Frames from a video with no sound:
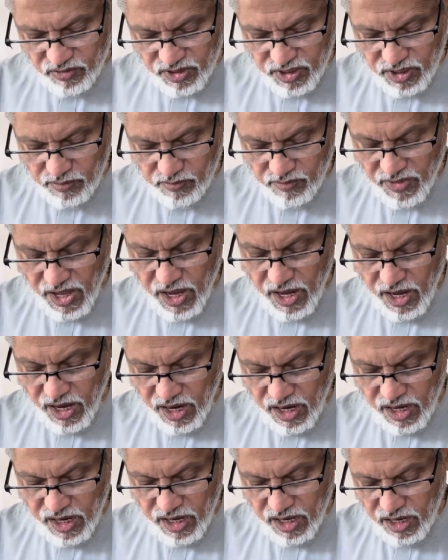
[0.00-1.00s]
with him,
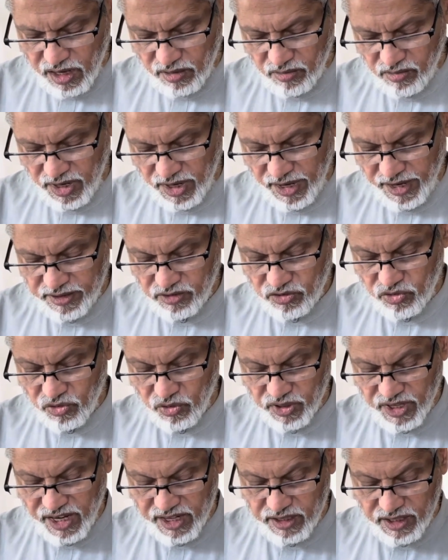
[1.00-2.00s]
uh, and
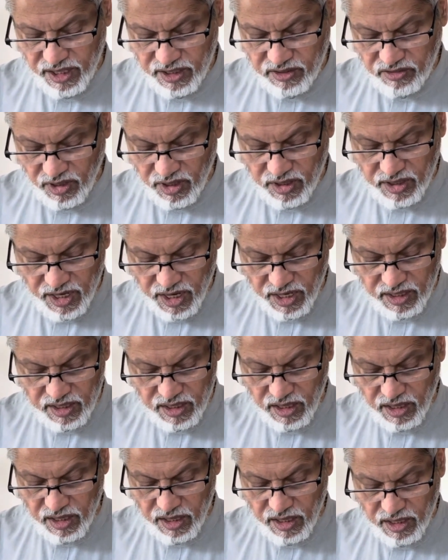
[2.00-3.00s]
so that they say that
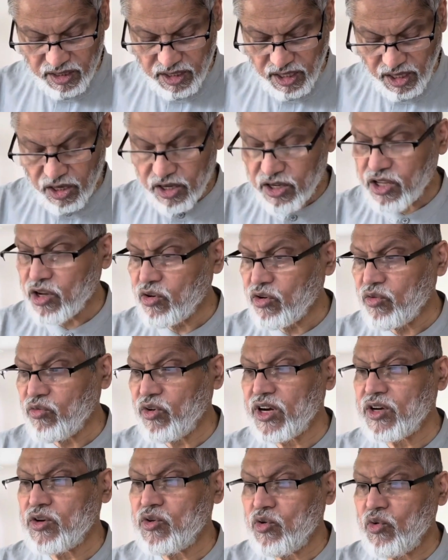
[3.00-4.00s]
uh, they are the
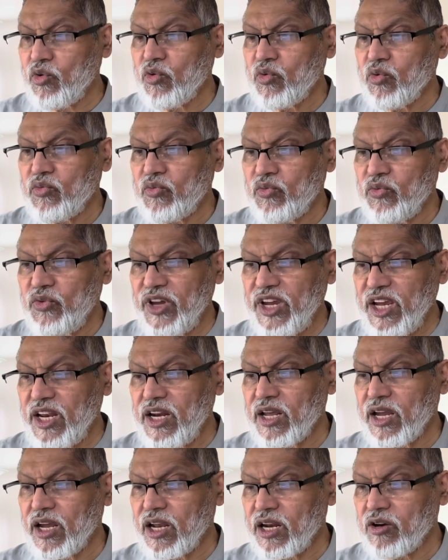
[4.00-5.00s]
one who feed
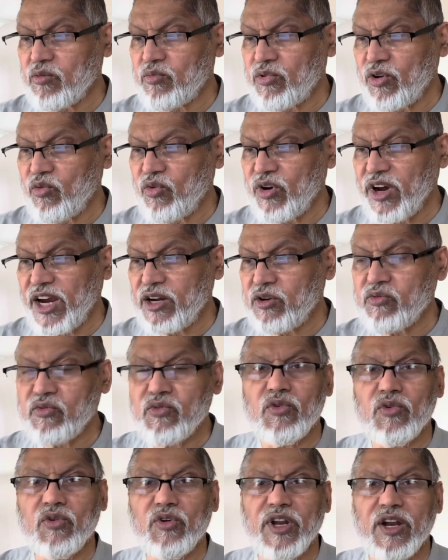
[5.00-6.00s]
and provide
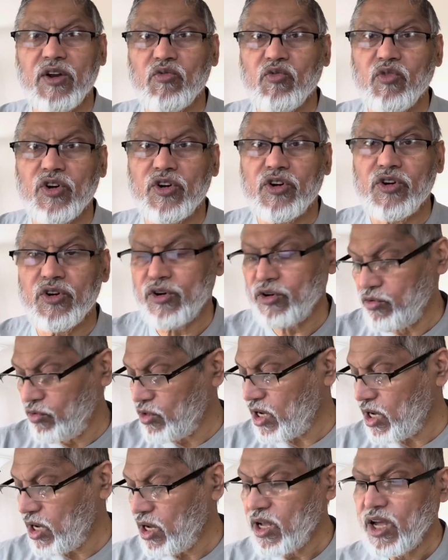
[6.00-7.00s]
food and water to
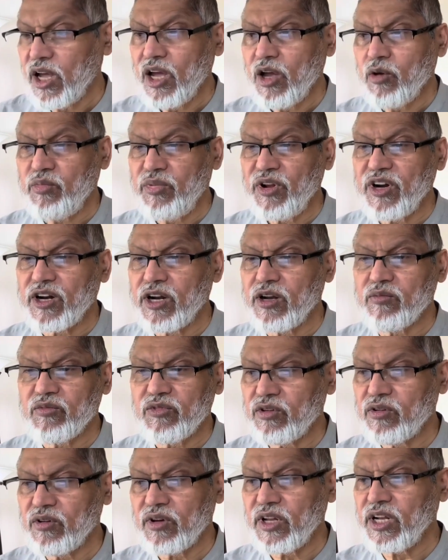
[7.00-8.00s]
the
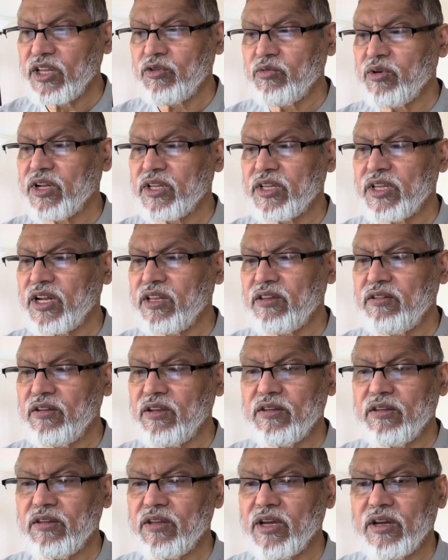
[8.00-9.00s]
pilgrims. So Allah subhanahu wa ta'ala
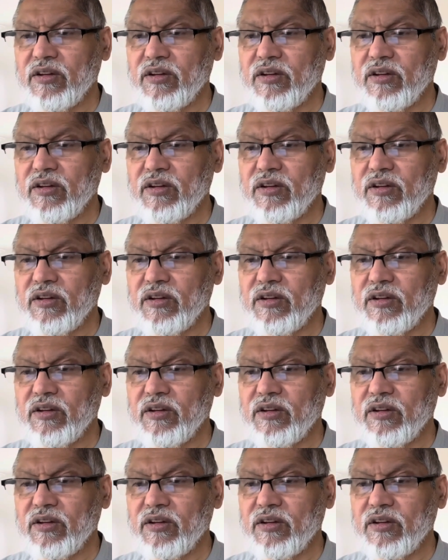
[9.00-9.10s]
says,